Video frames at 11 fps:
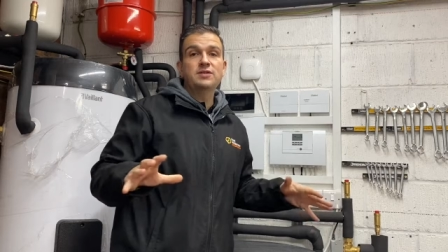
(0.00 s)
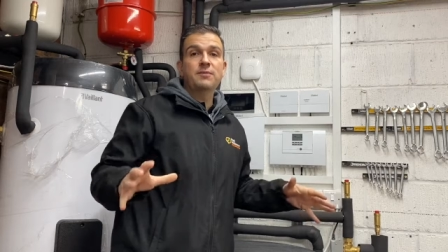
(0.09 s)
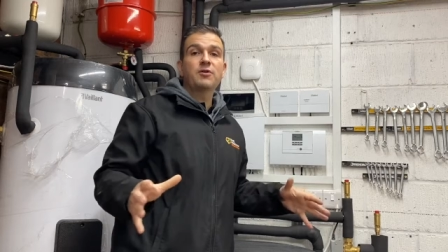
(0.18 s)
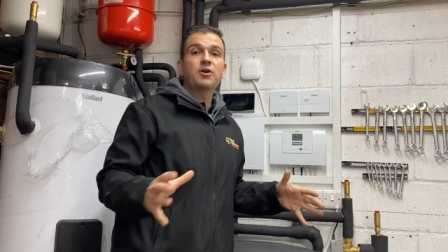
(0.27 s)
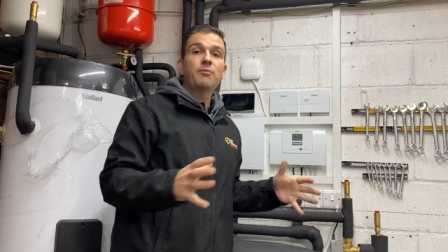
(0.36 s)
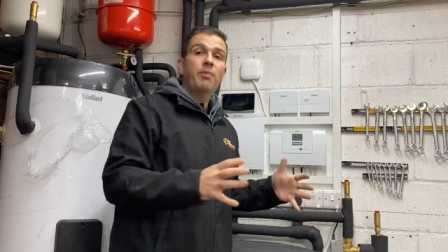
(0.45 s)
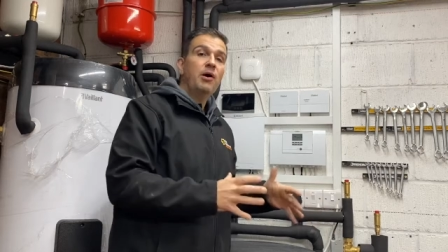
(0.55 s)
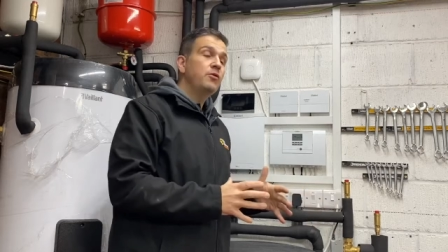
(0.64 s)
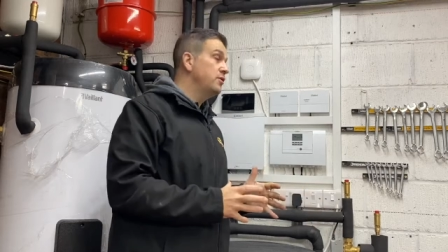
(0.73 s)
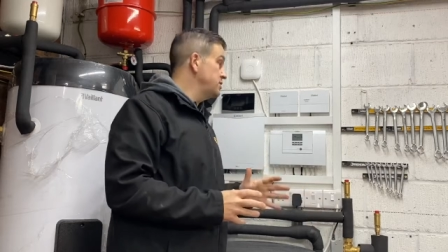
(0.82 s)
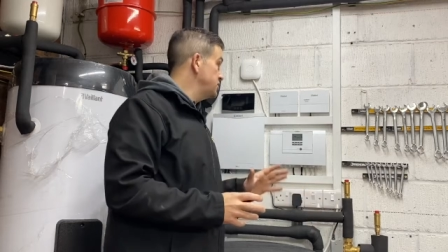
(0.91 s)
some of the
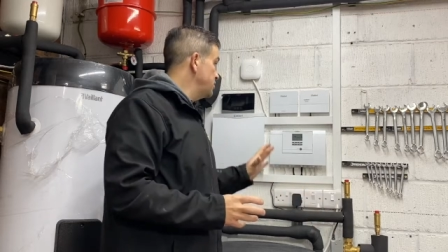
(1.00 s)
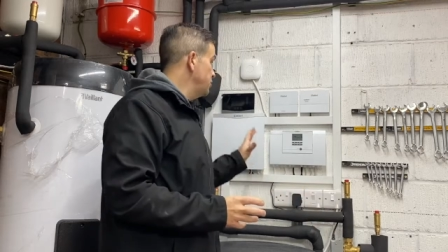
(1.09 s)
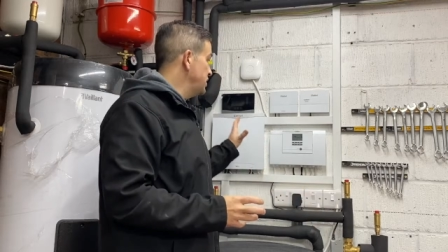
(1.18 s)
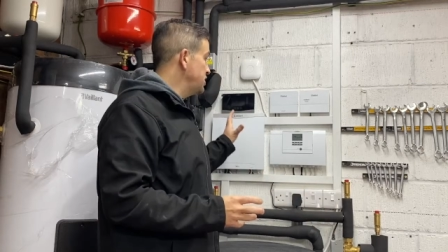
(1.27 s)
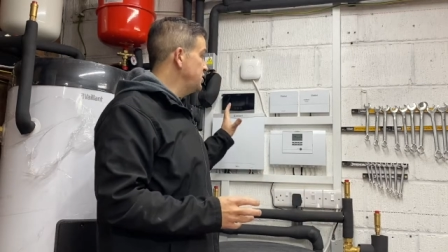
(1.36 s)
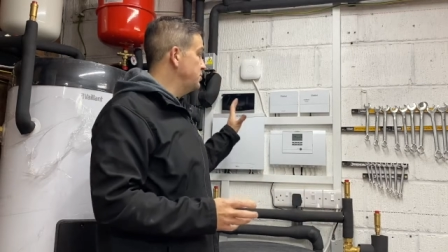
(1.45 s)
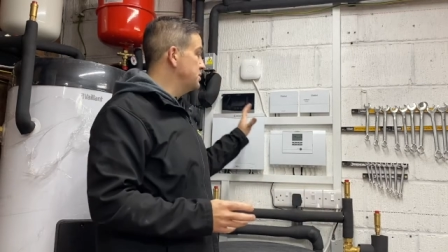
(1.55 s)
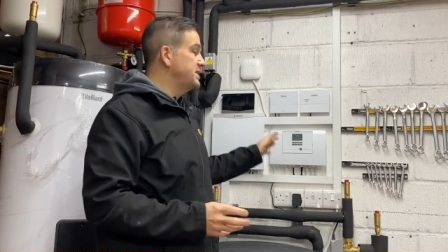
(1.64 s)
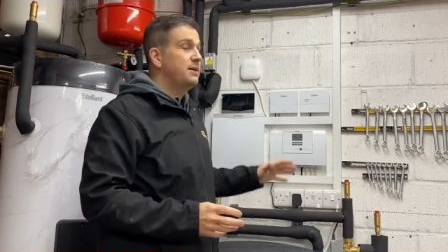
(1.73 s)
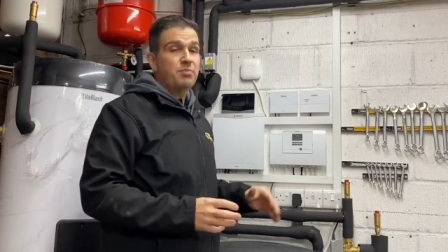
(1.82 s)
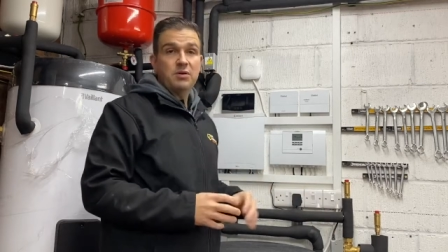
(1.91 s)
components in which you would
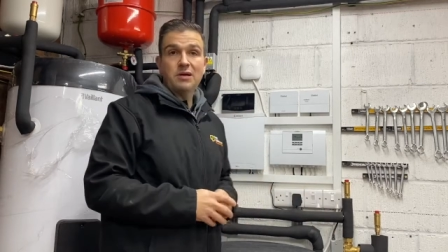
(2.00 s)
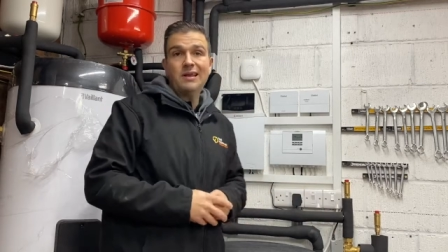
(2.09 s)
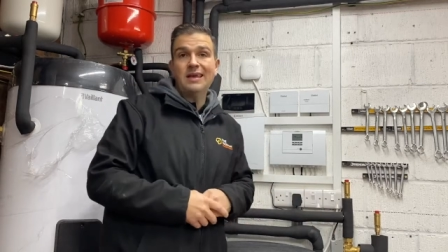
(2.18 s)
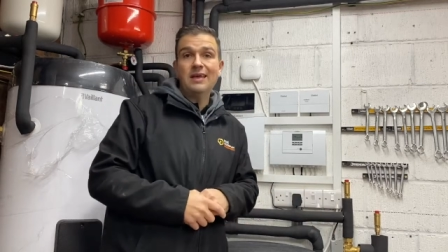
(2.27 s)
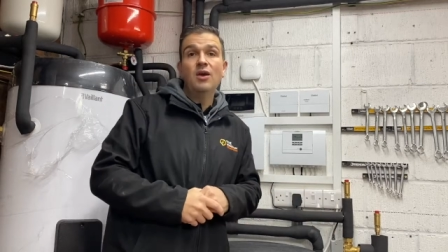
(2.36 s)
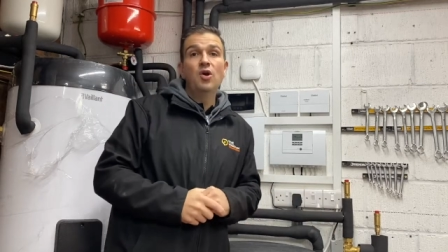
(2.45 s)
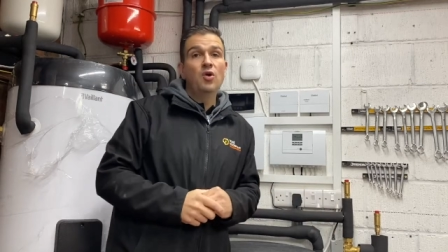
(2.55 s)
typically